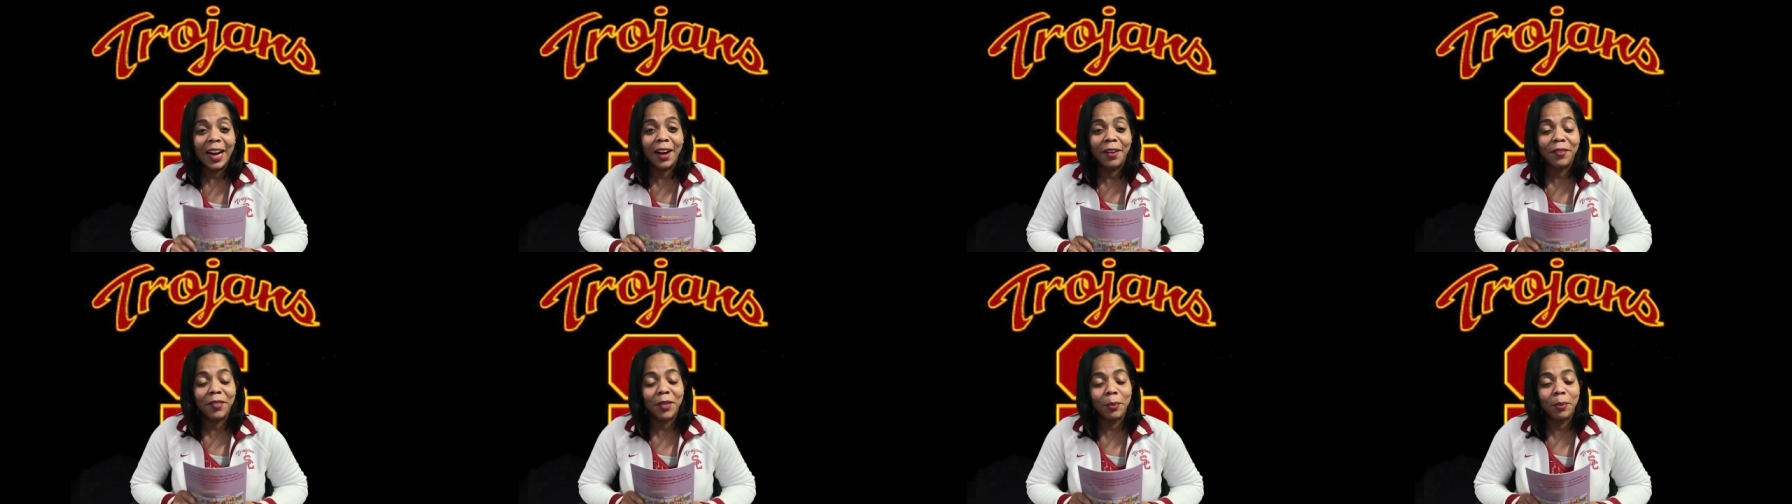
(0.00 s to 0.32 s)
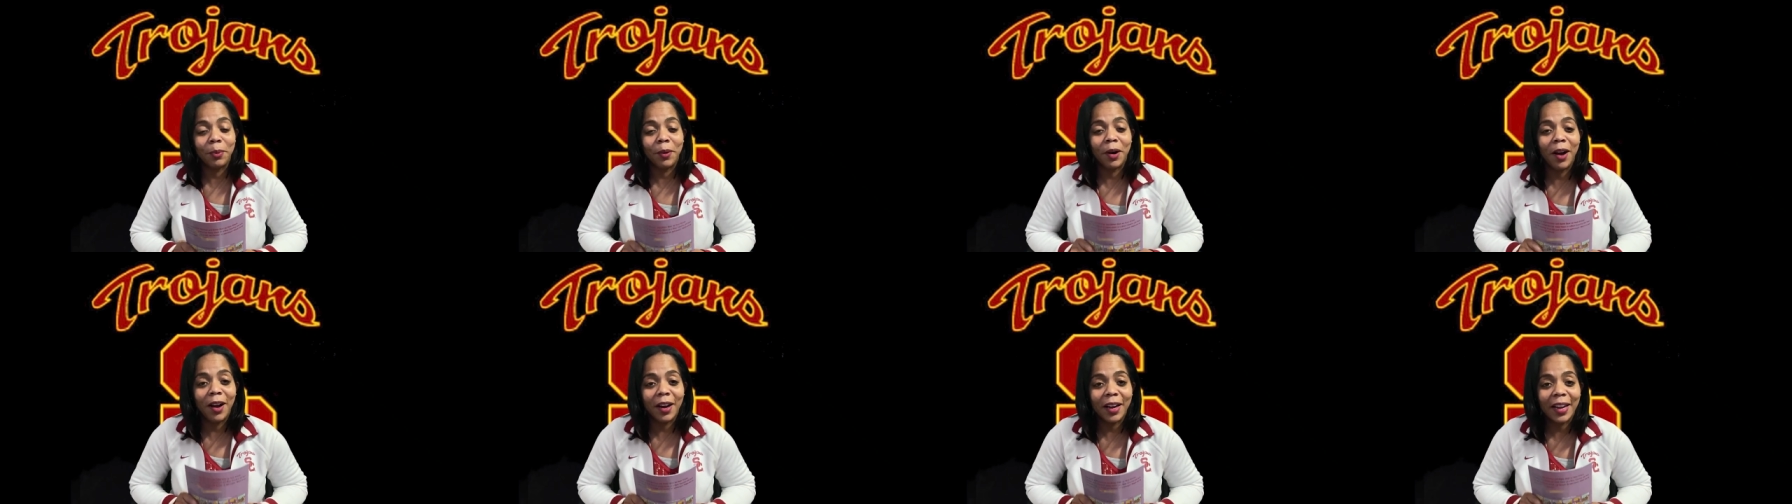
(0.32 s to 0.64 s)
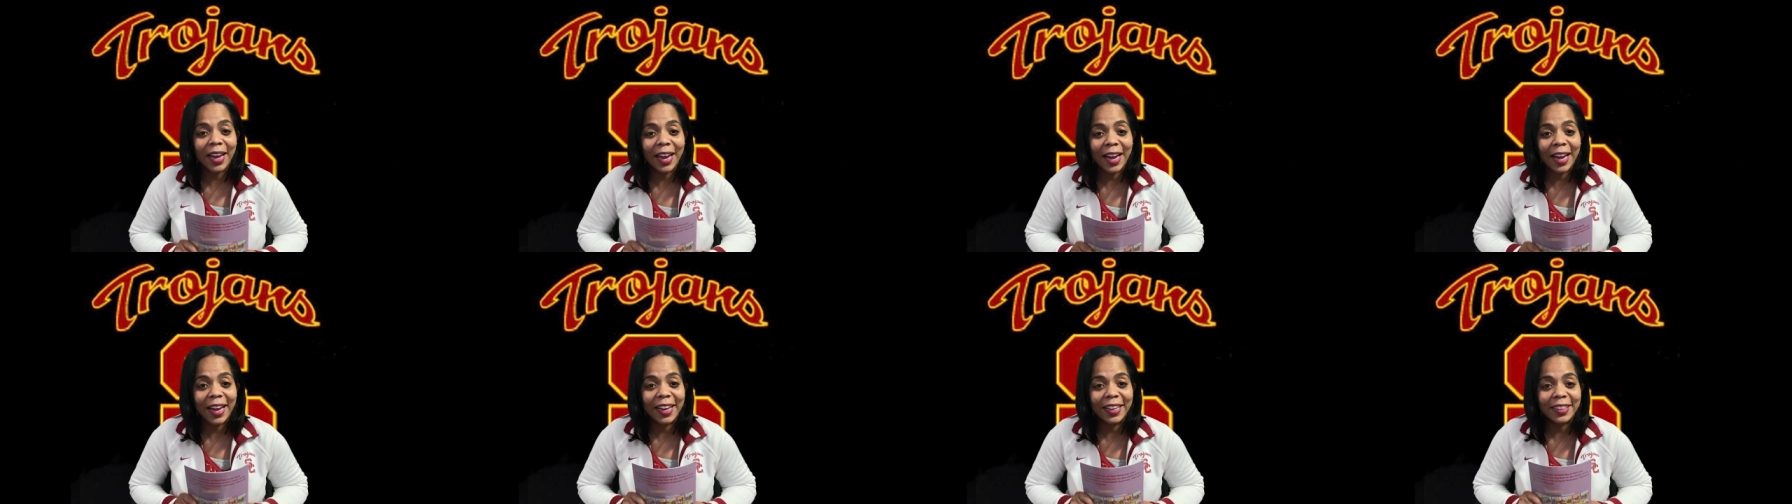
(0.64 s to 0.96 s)
of the
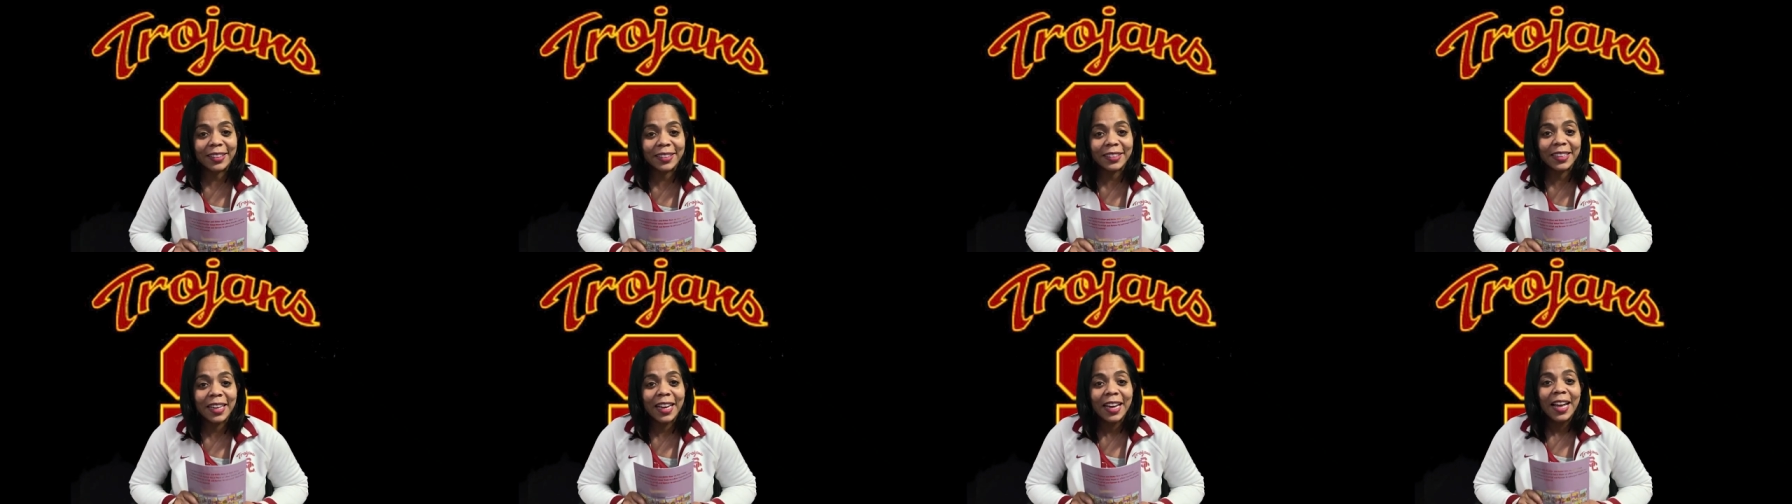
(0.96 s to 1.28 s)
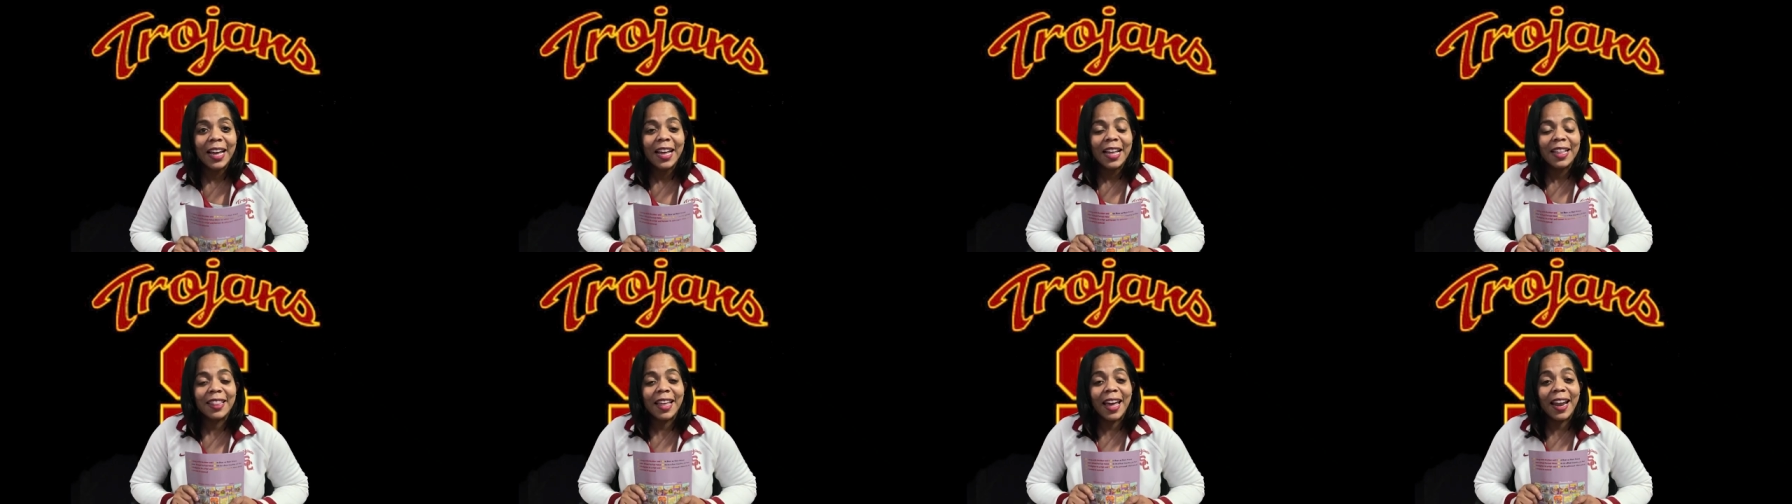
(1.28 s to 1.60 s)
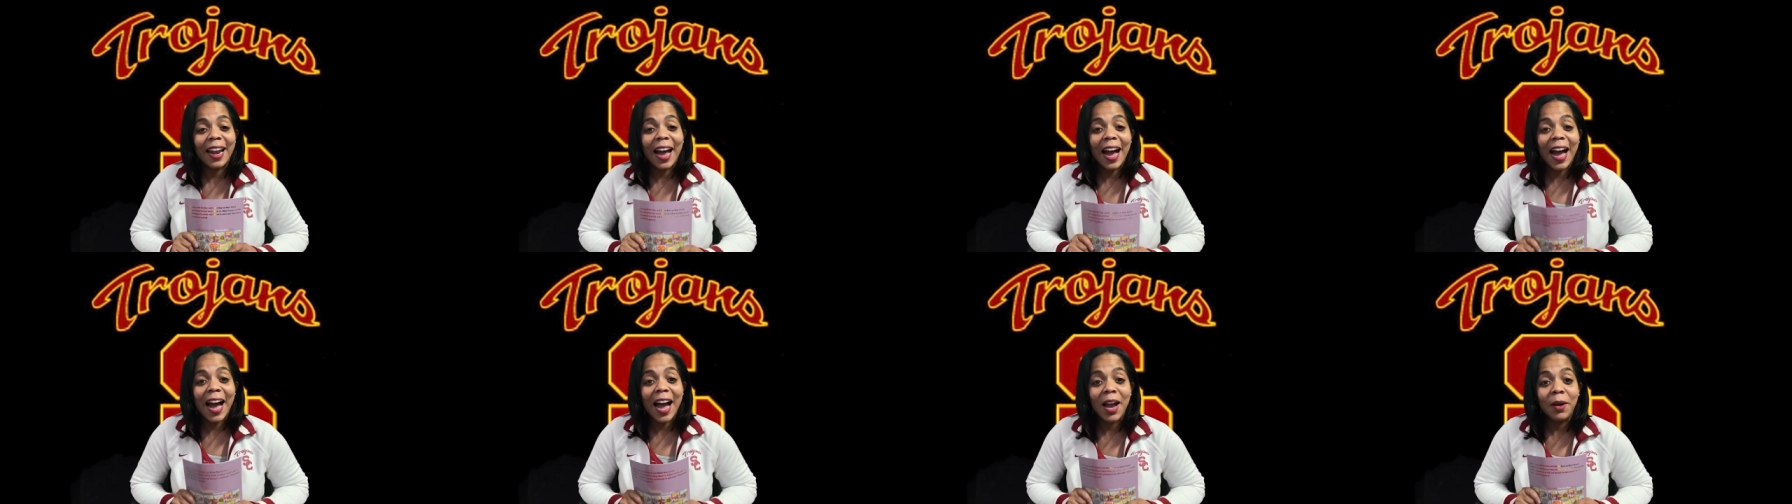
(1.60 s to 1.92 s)
broadcast
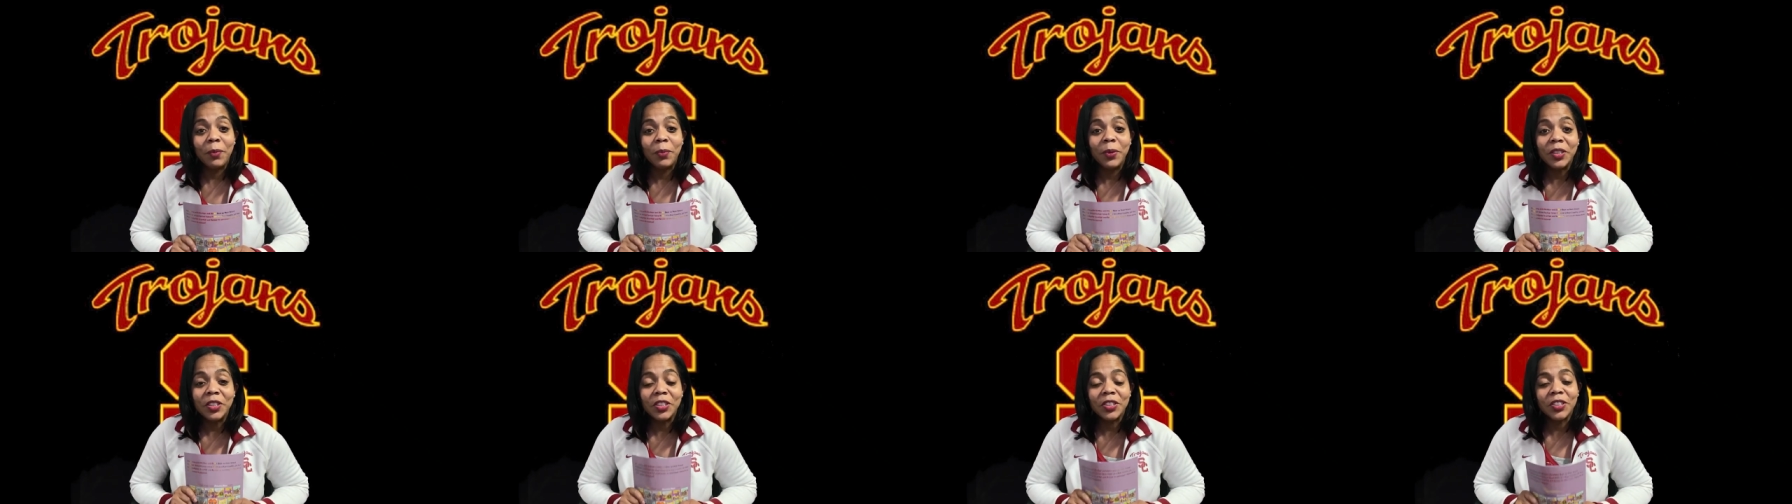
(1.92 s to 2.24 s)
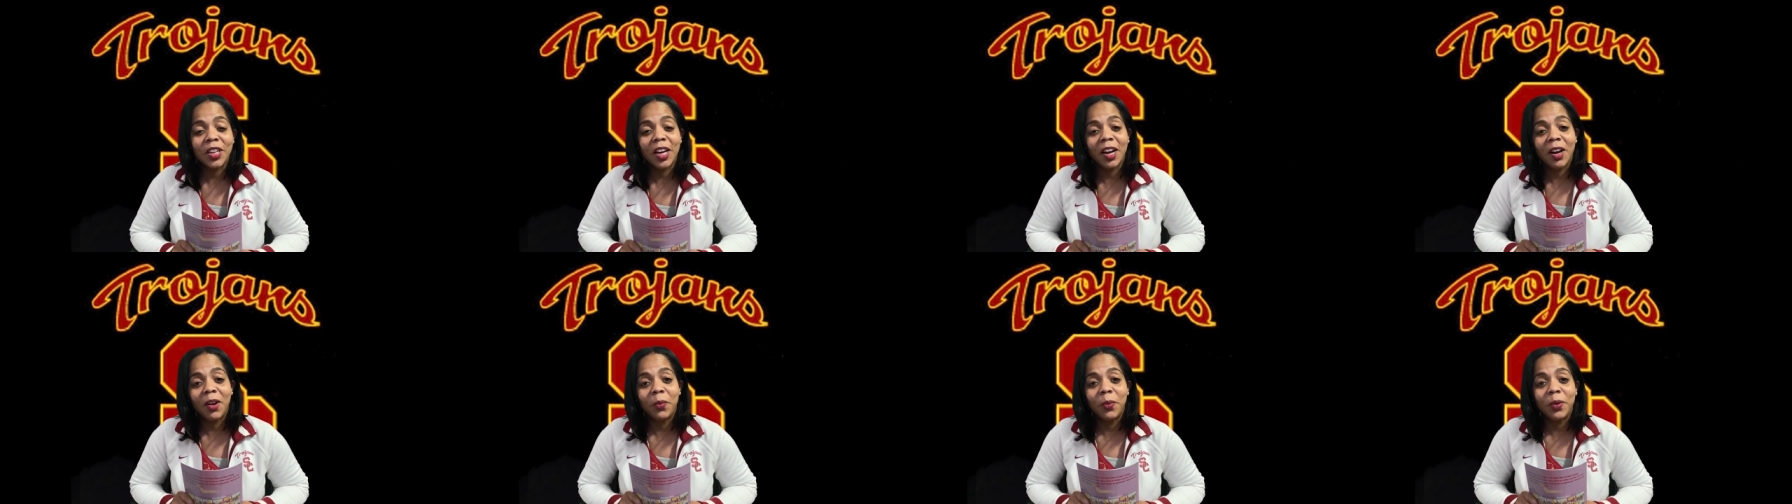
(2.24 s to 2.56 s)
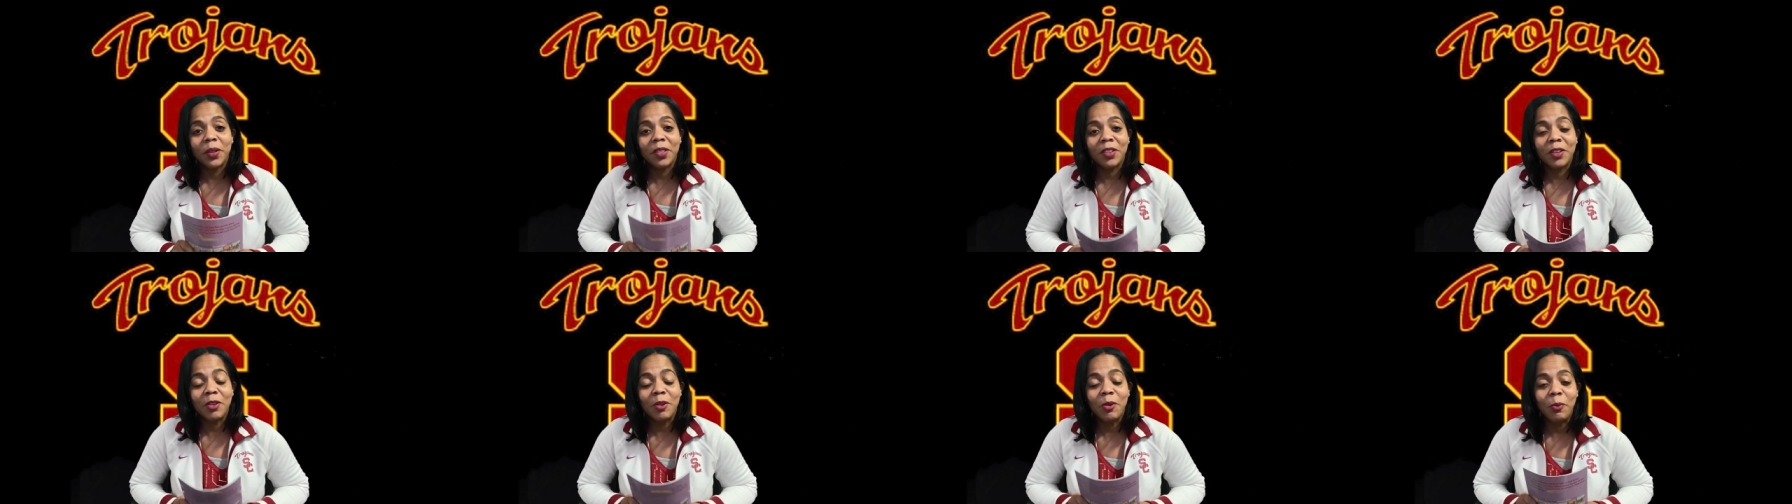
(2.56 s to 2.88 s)
that I would share
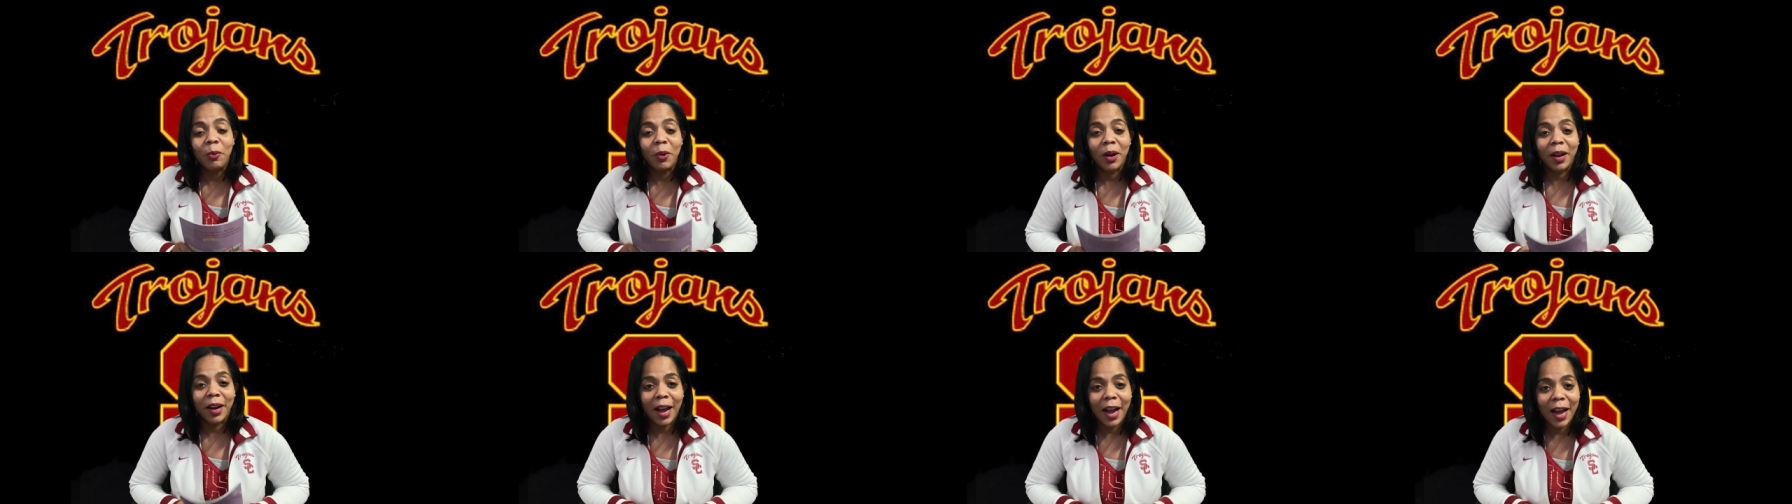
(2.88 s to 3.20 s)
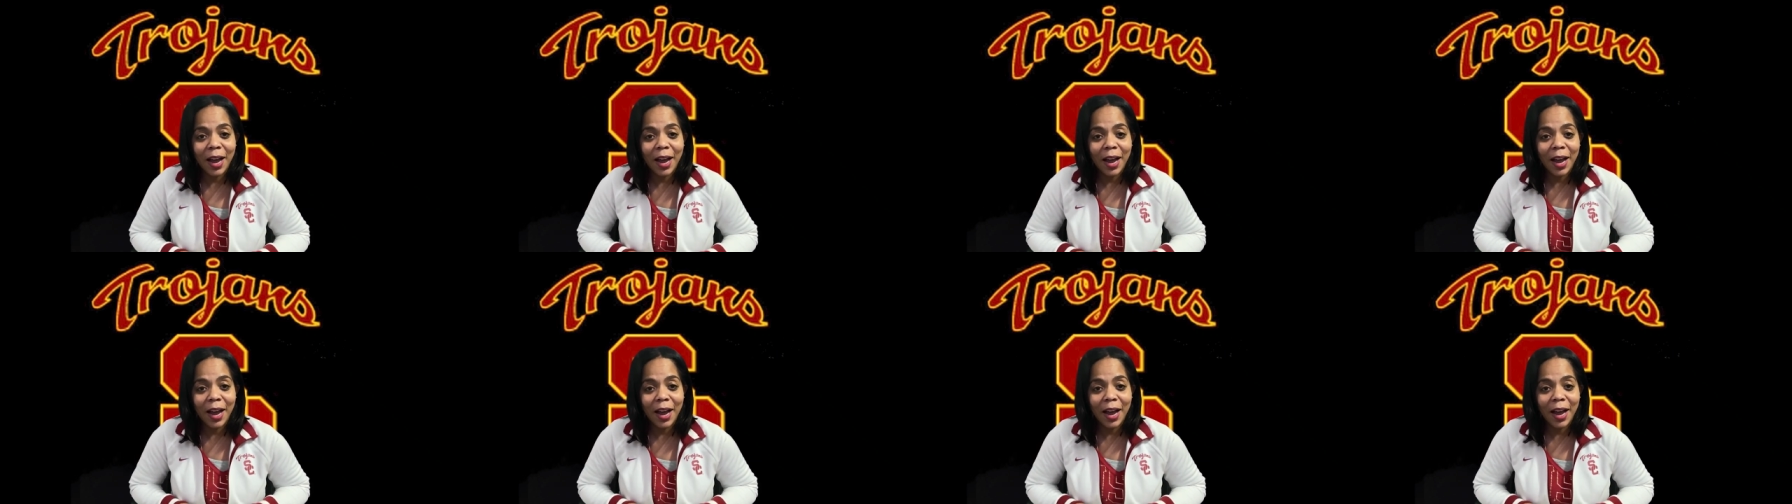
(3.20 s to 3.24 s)
with you what